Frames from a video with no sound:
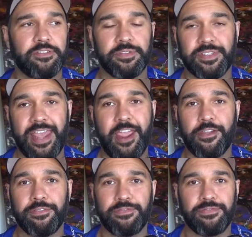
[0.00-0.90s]
It's an hour
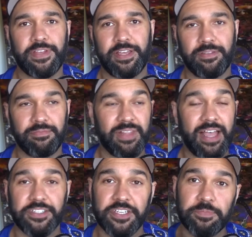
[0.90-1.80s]
of
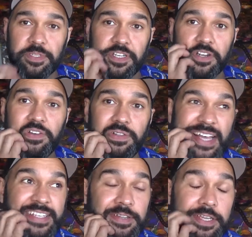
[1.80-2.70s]
last
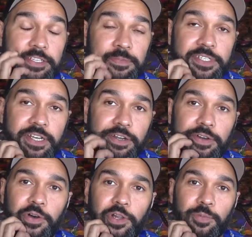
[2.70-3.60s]
couple of years' material,
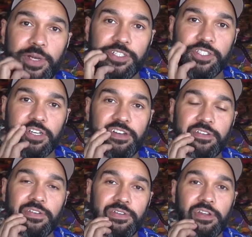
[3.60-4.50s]
all in one show,
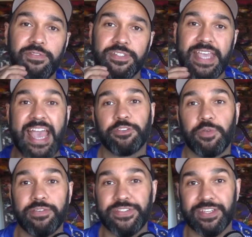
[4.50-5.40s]
novelty act. We
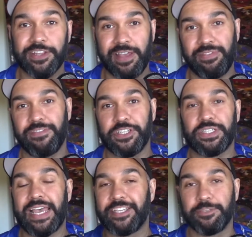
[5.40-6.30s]
obviously don't have the
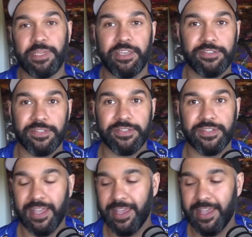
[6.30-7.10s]
visual aids because it's